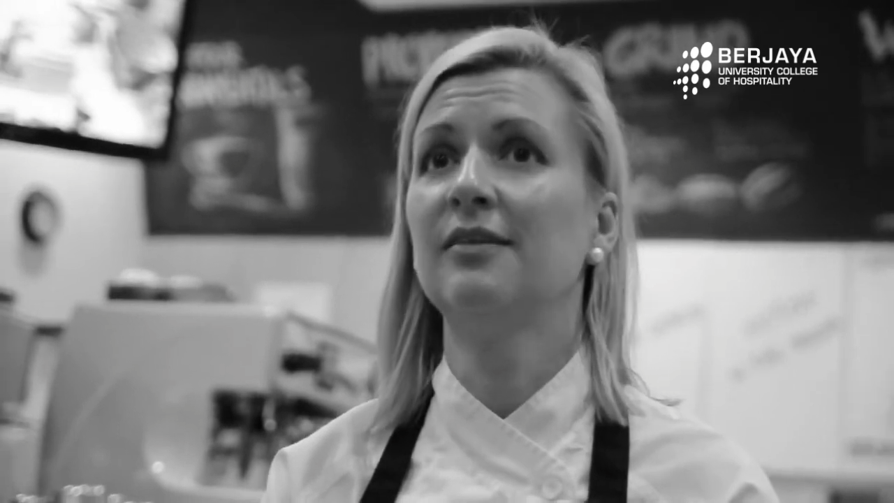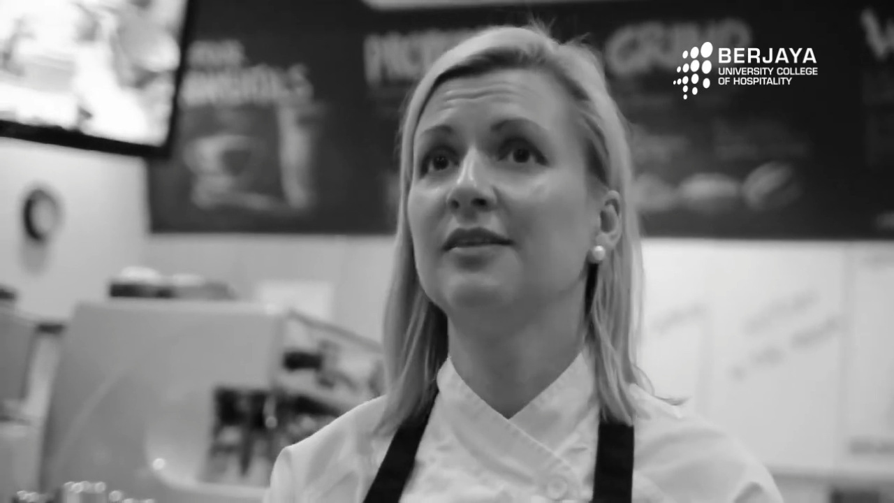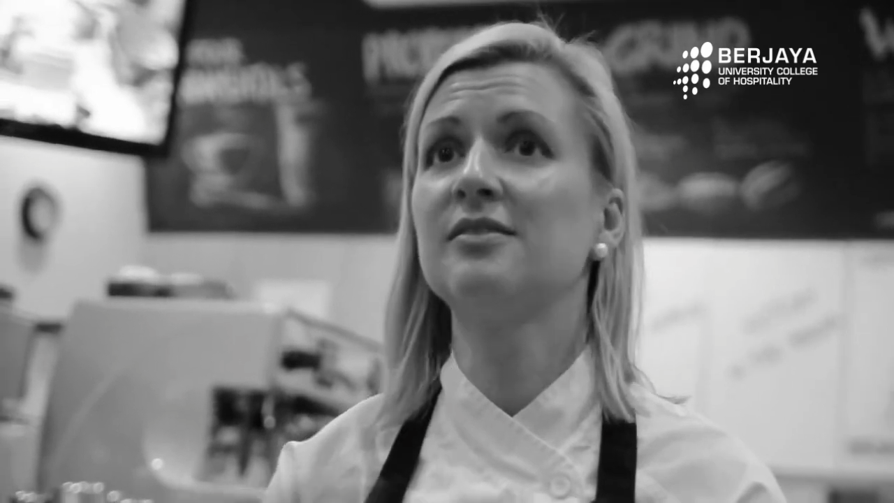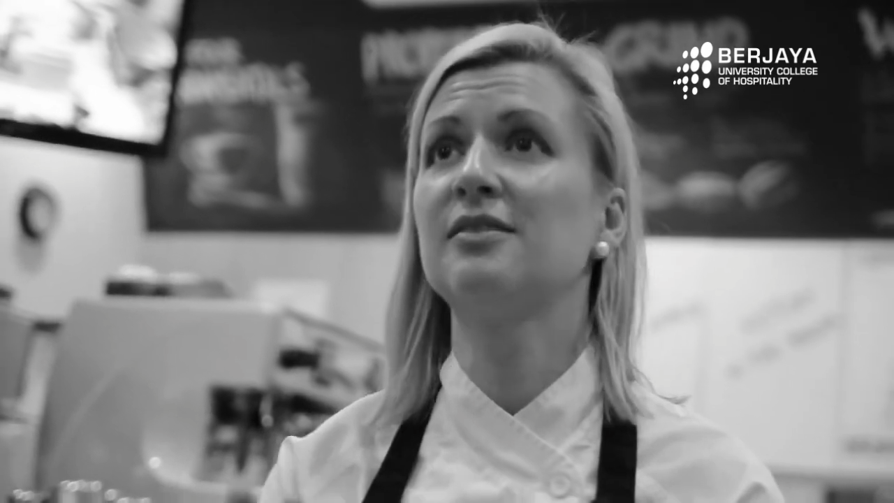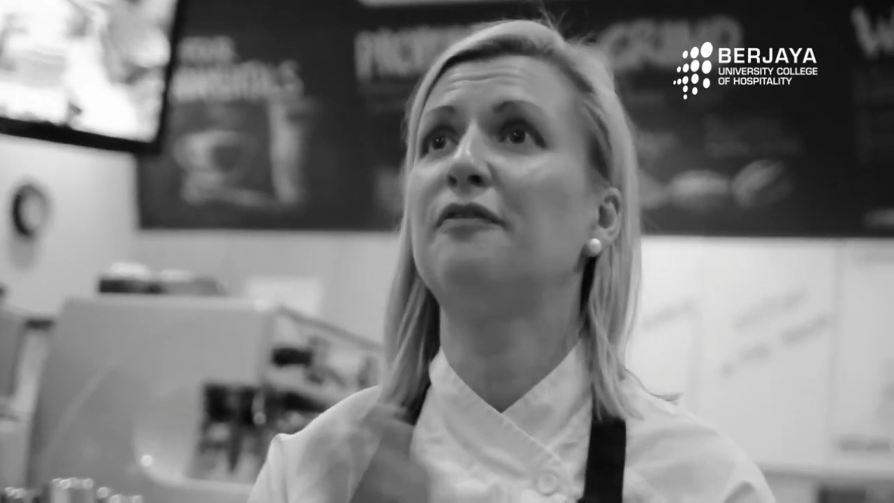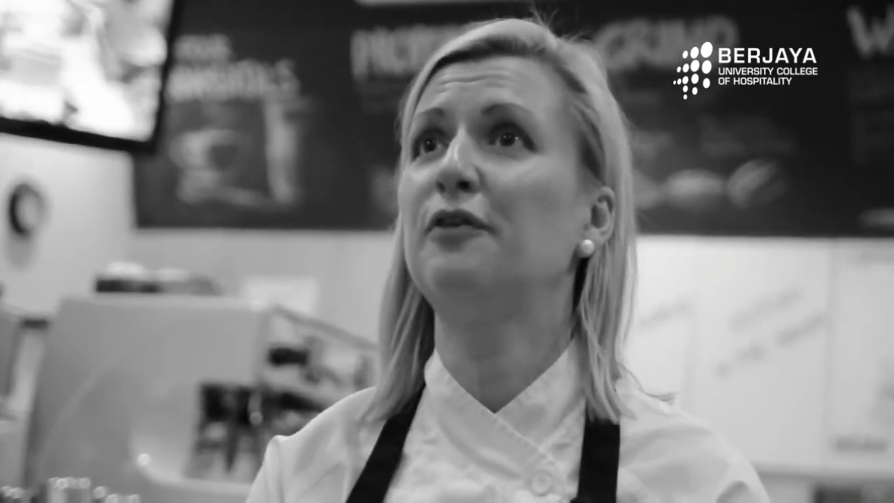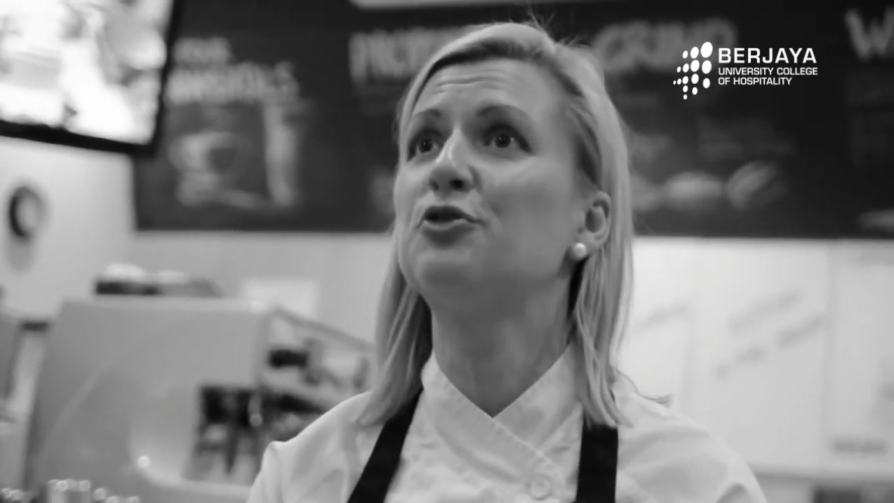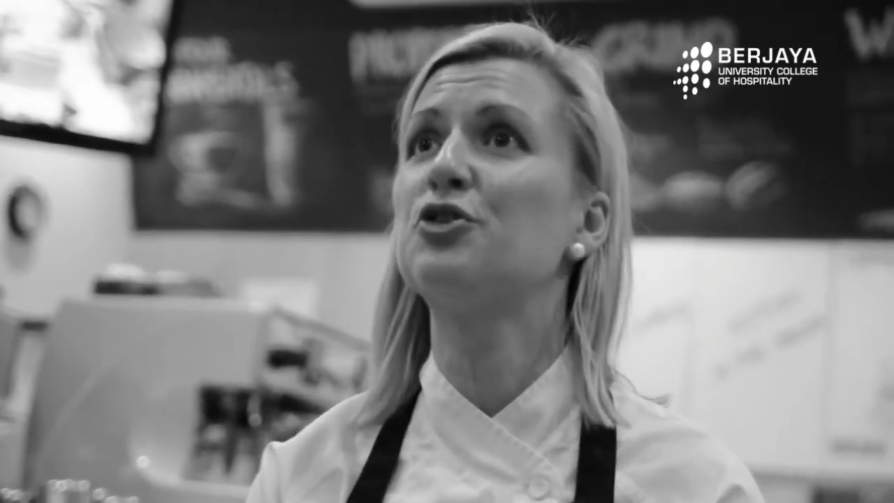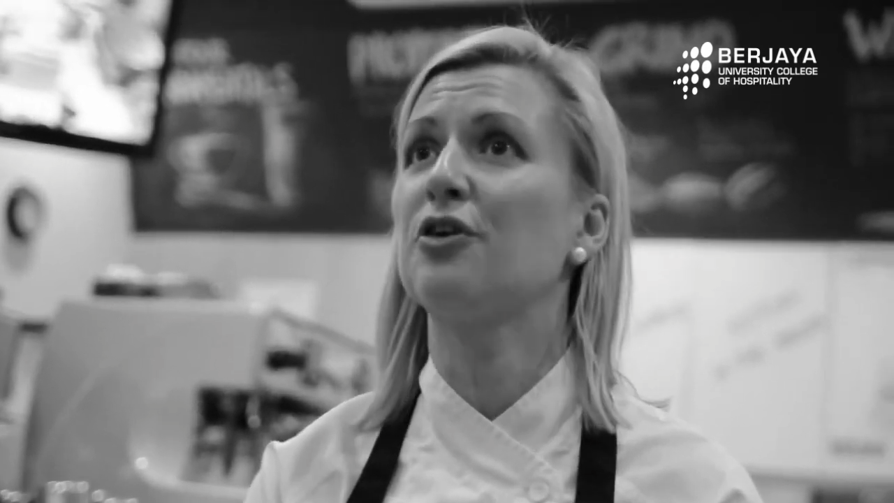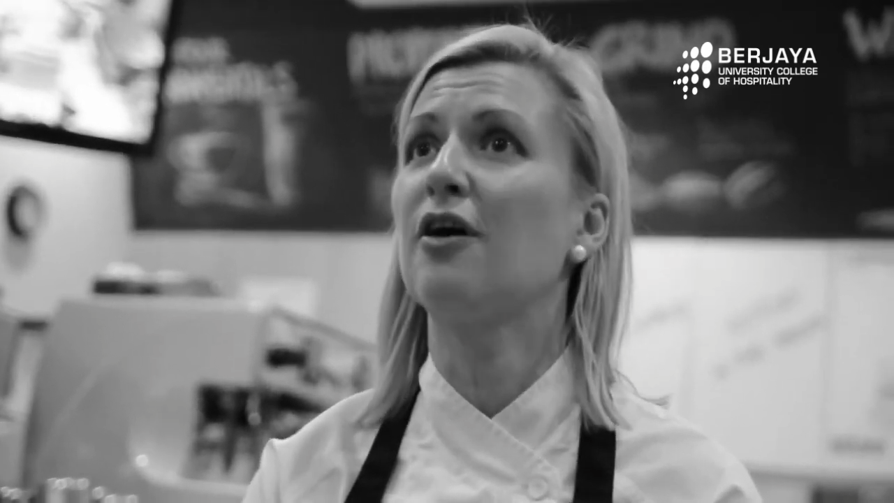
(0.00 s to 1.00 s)
this is the
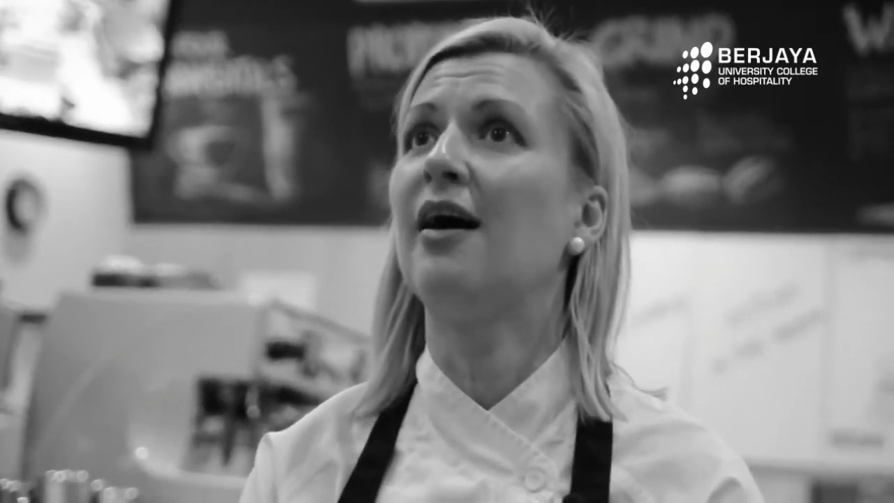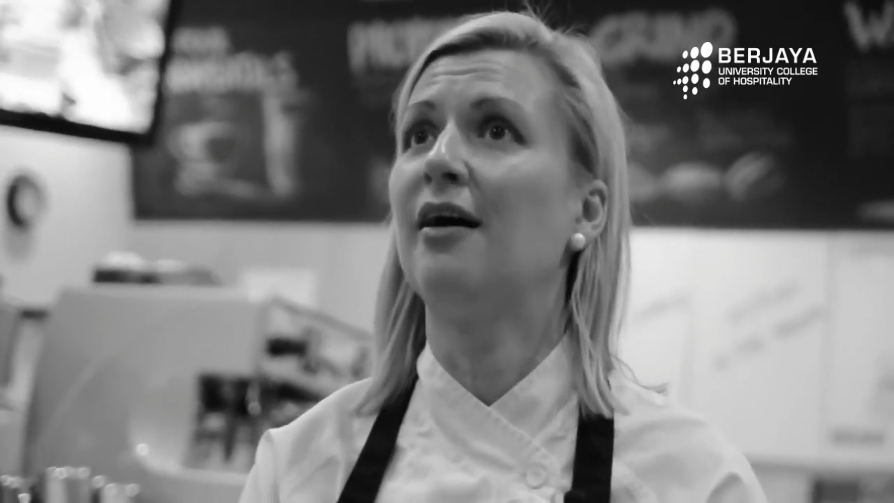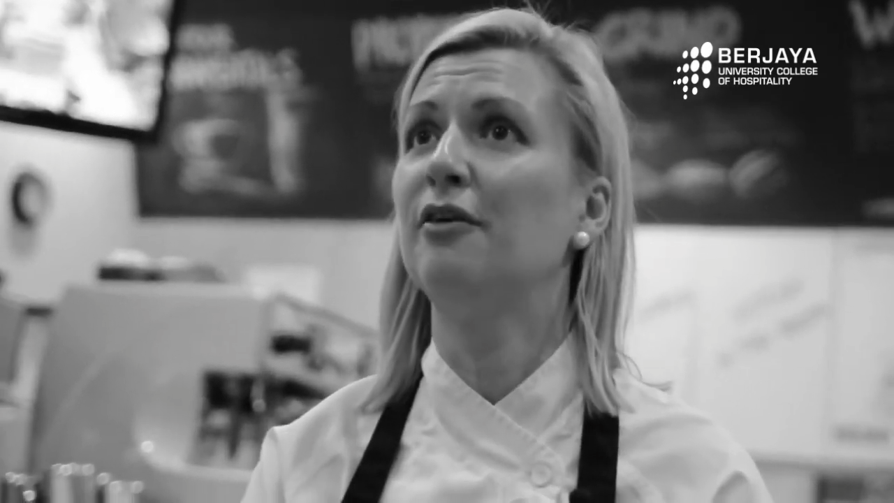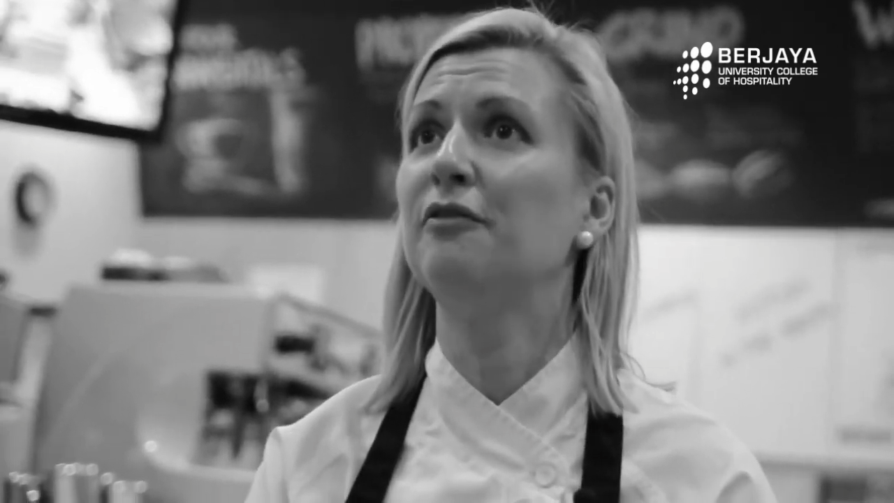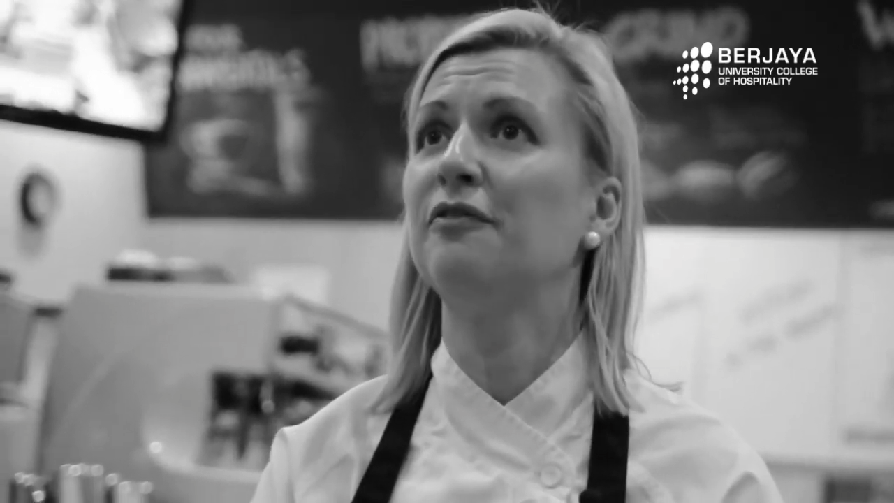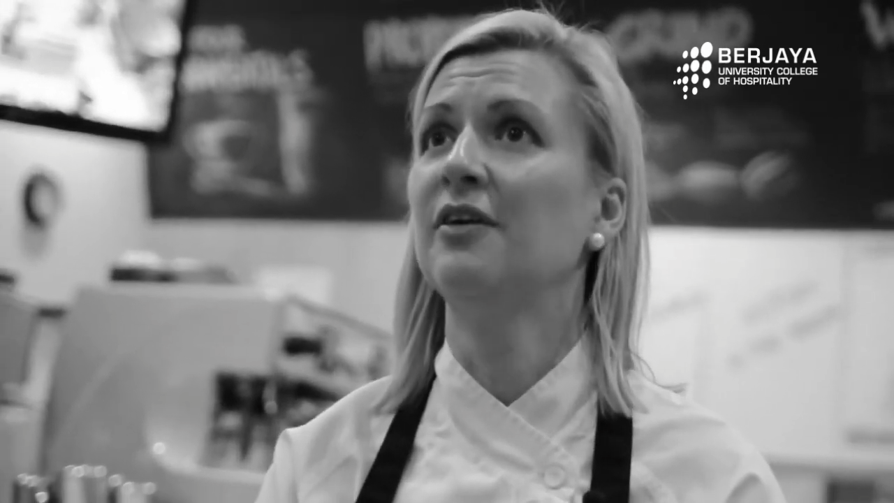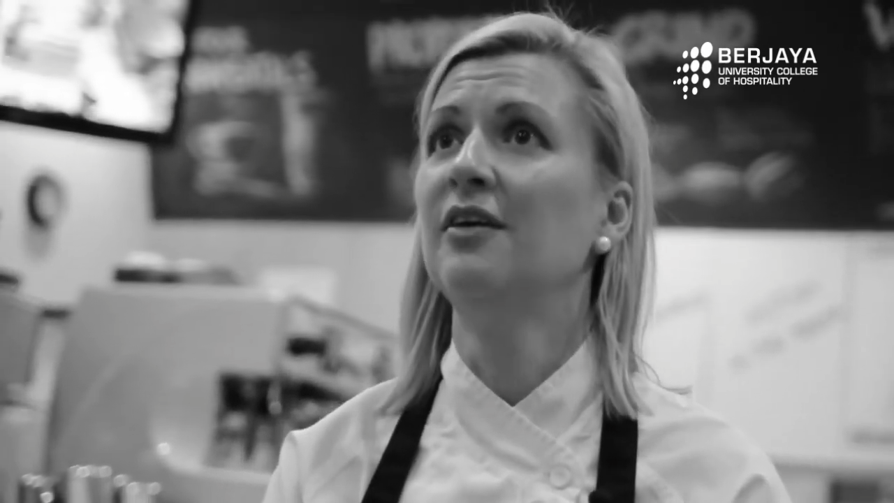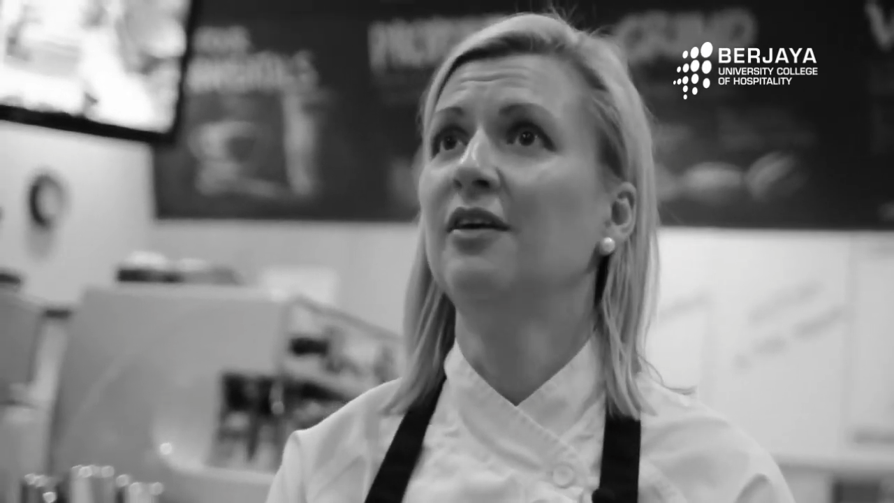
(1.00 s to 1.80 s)
future of,